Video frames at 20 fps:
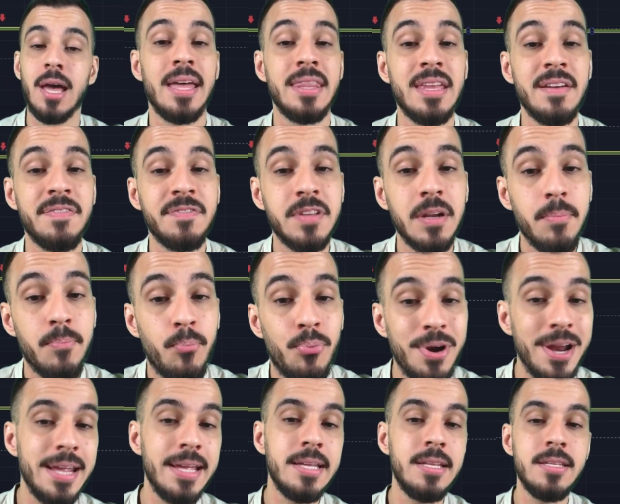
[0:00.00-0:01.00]
and after
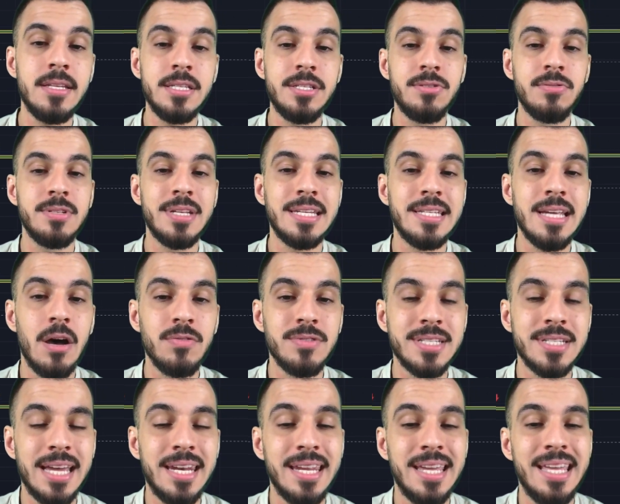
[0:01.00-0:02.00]
breaking this to the
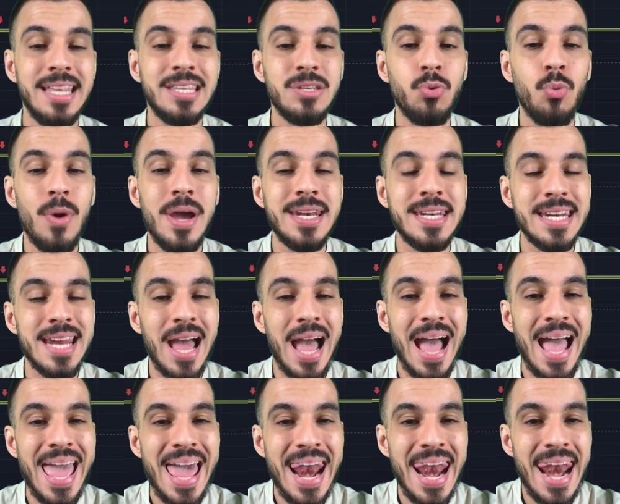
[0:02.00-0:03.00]
downside, it went
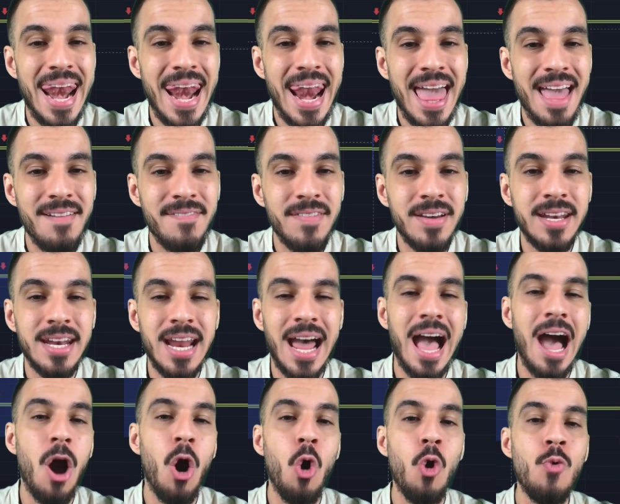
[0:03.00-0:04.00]

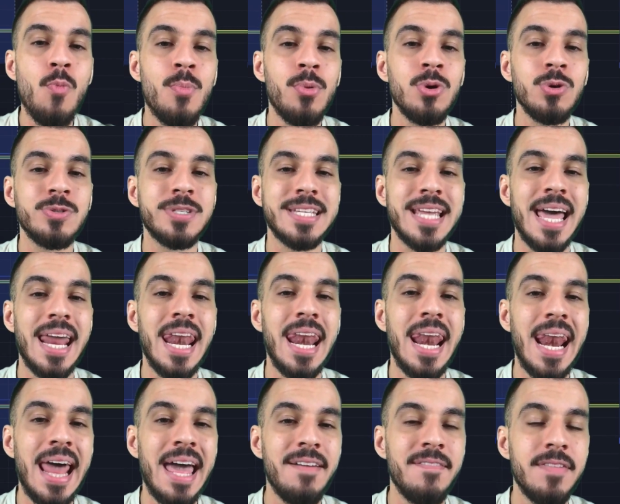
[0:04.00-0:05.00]
almost
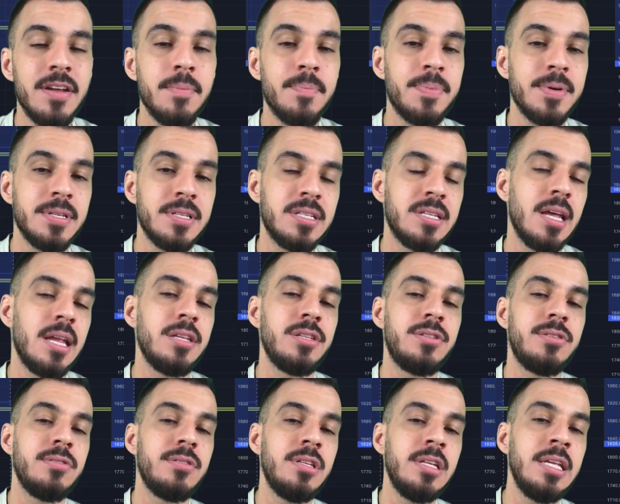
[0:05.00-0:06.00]
11%
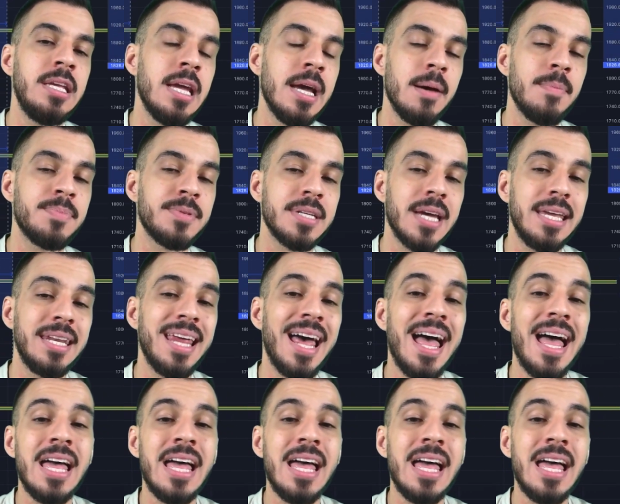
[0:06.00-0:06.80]
to the upside,